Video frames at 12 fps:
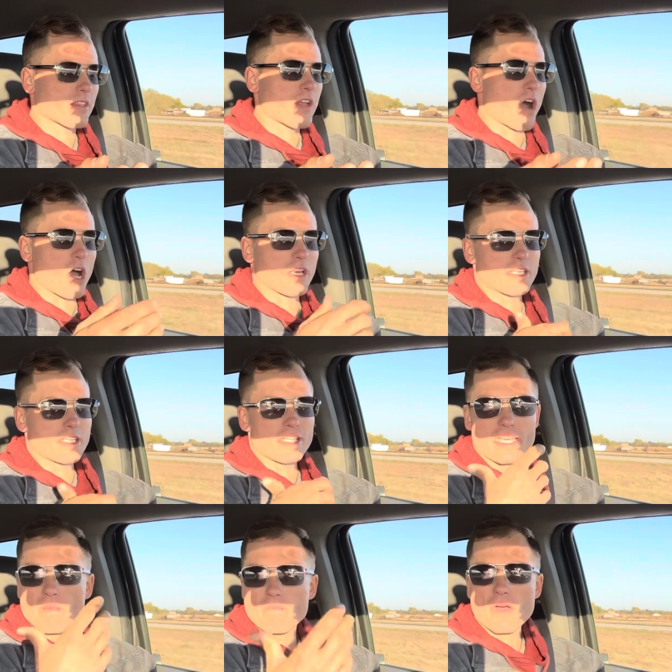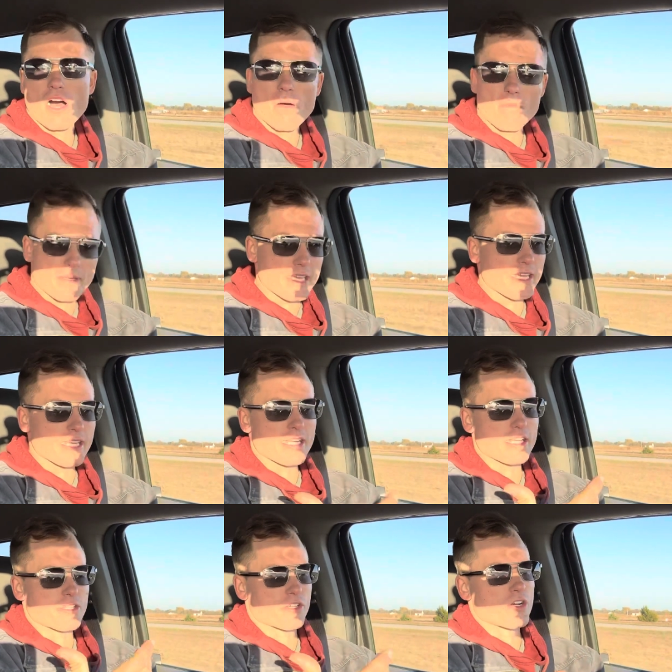on to get on
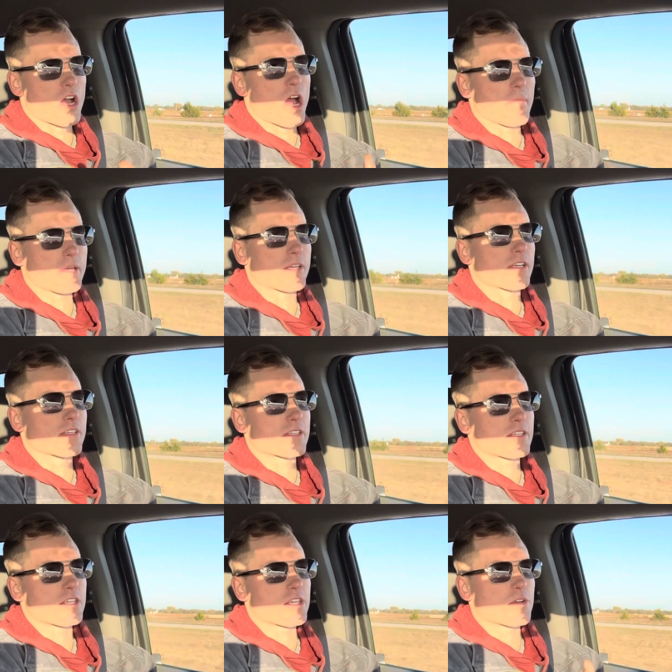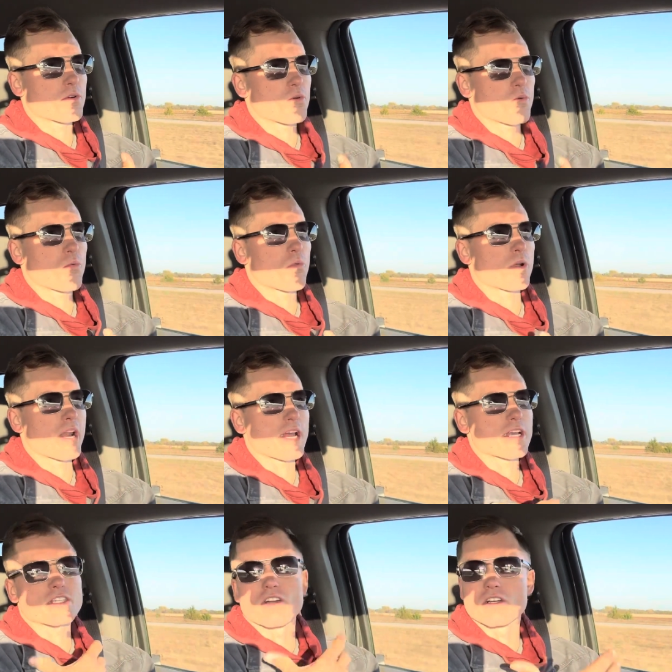PEDs or not, because when
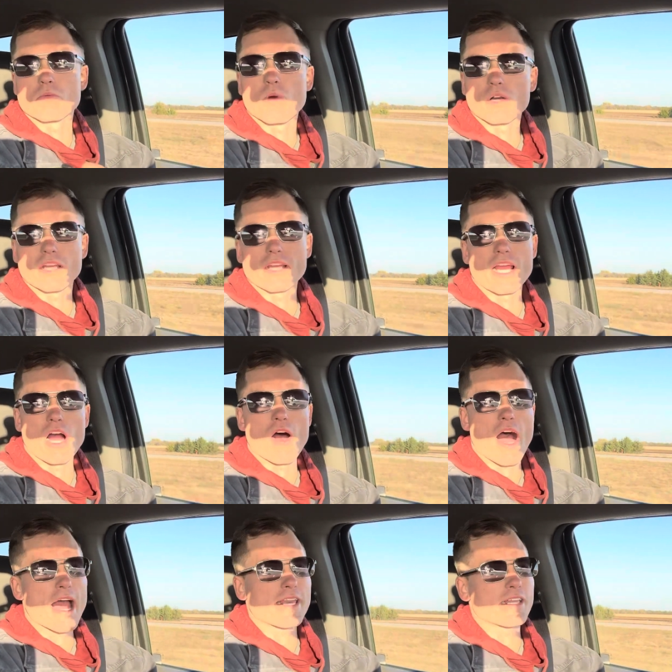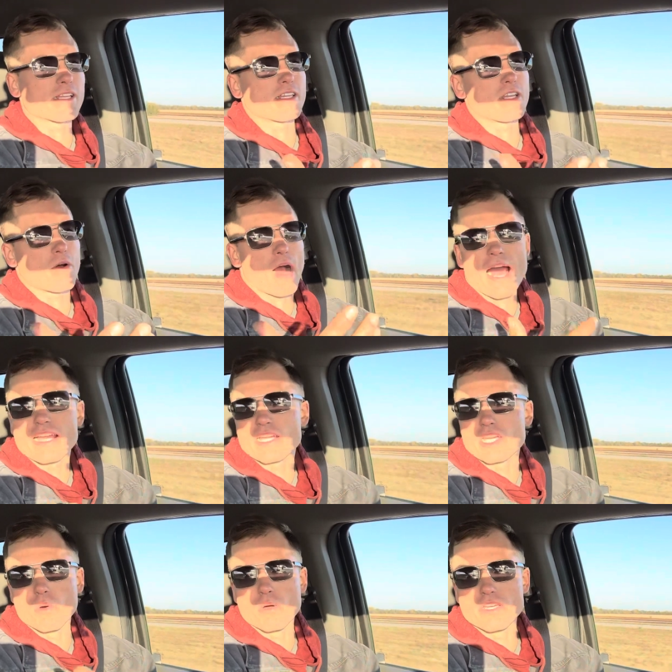I started working out, I didn't
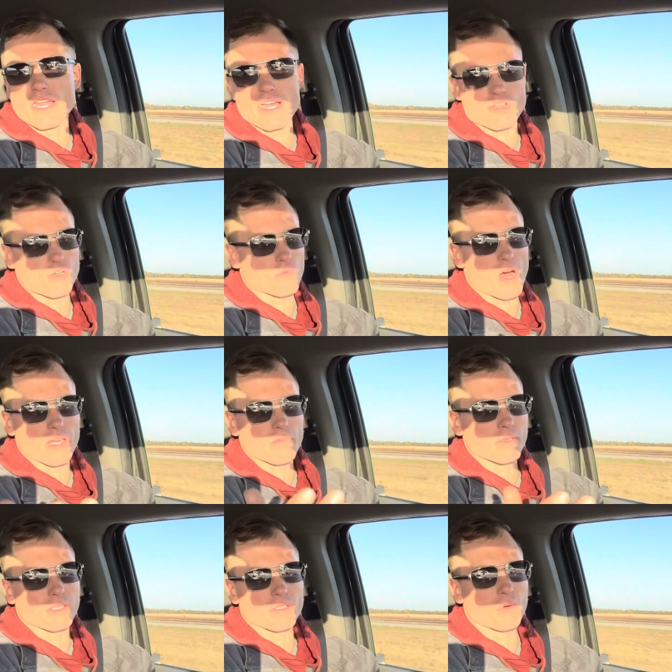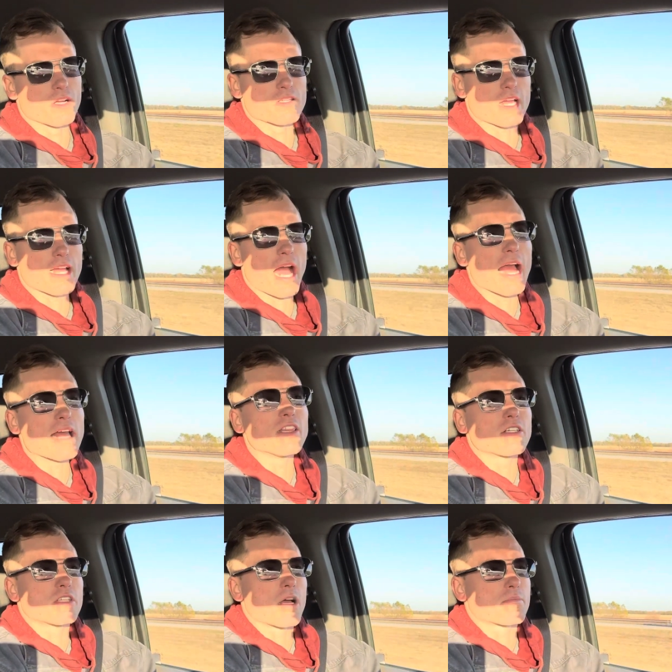know what natural bodybuilding was. I
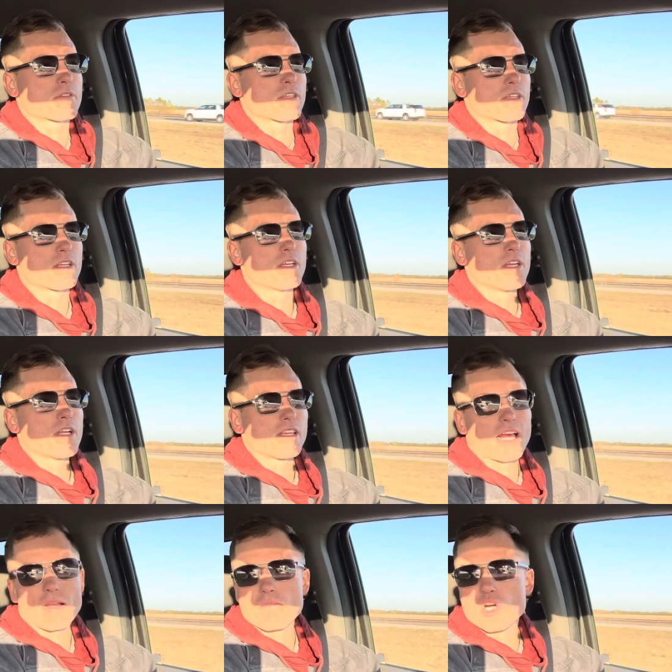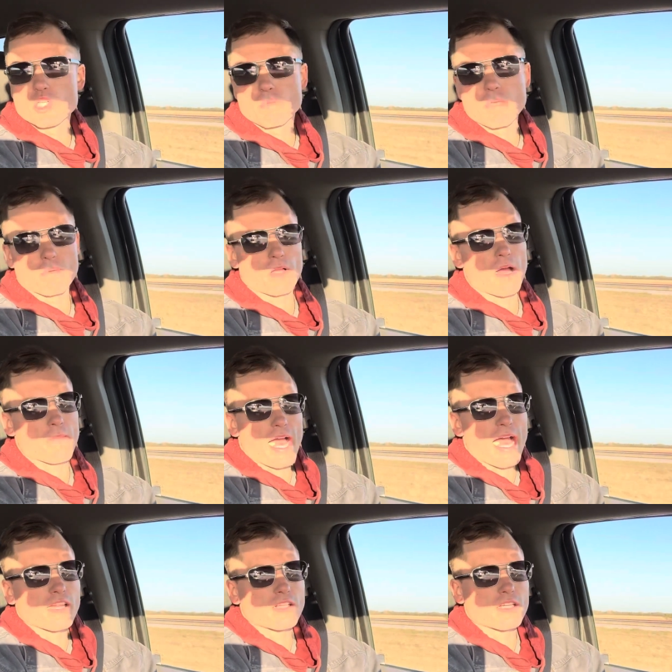looked up to, like most people.
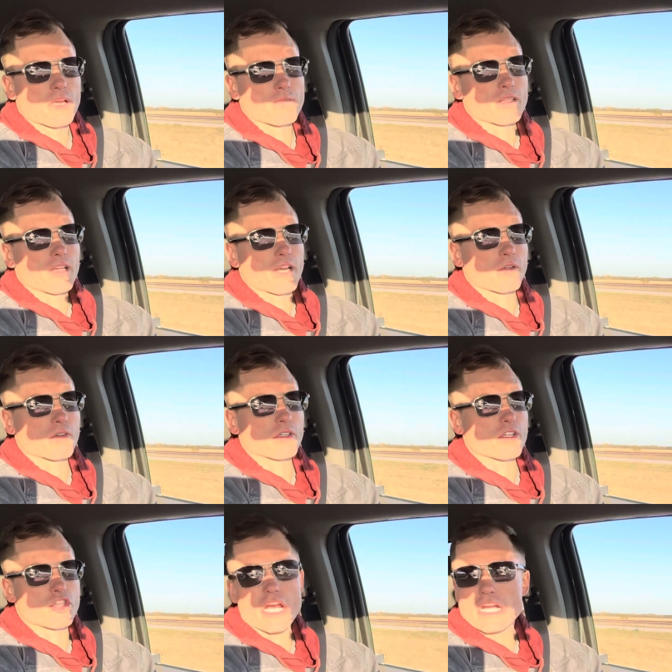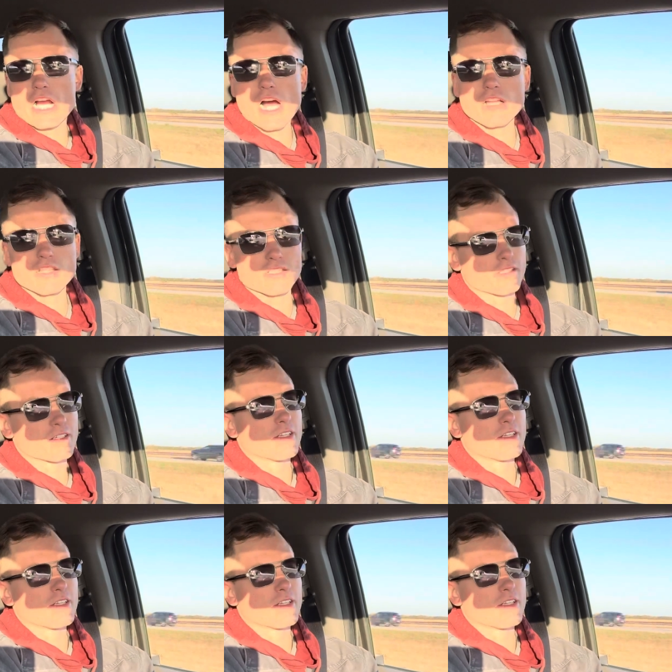I looked up to like Jay Cutler,